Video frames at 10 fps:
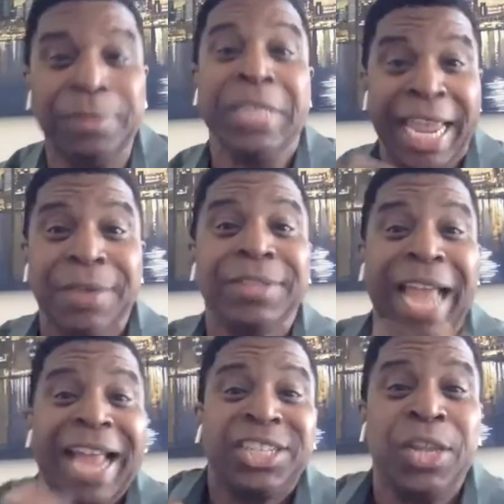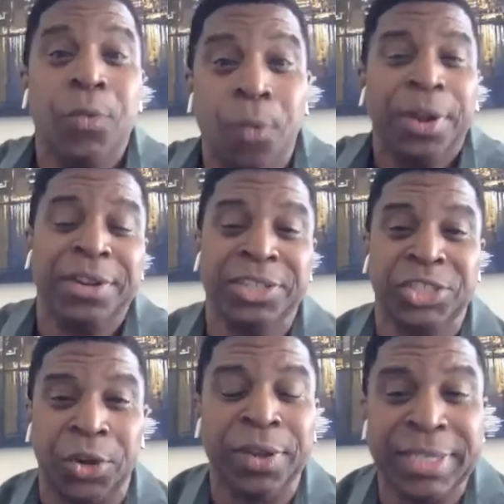He was he was actually working
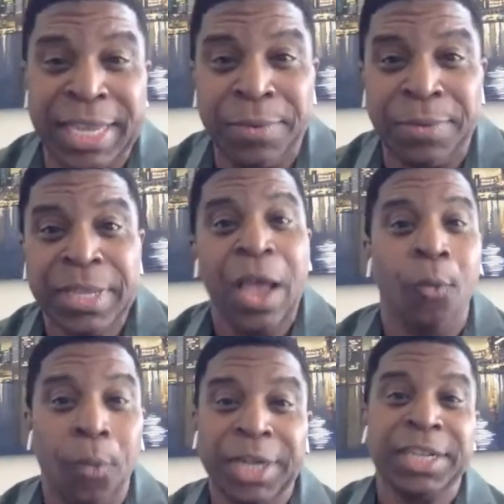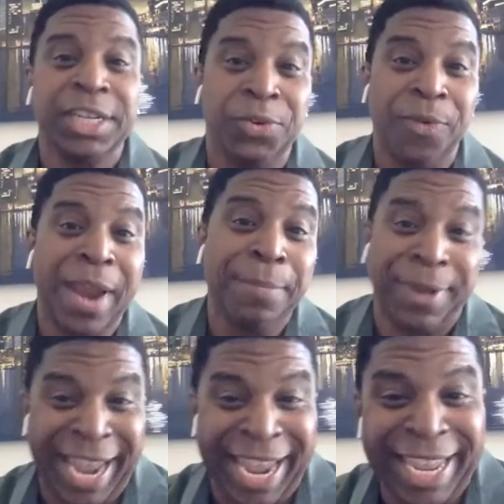the show because he was one of the
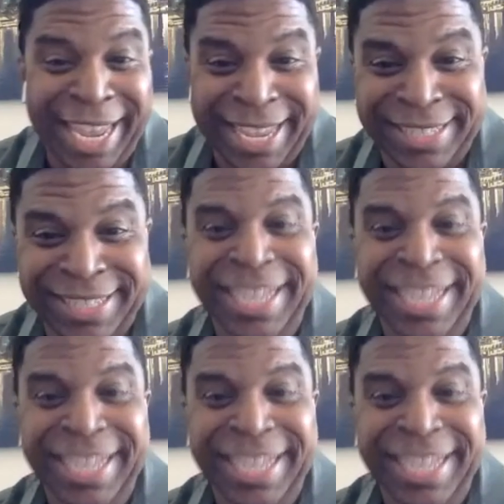Charade Brigade kids. Oh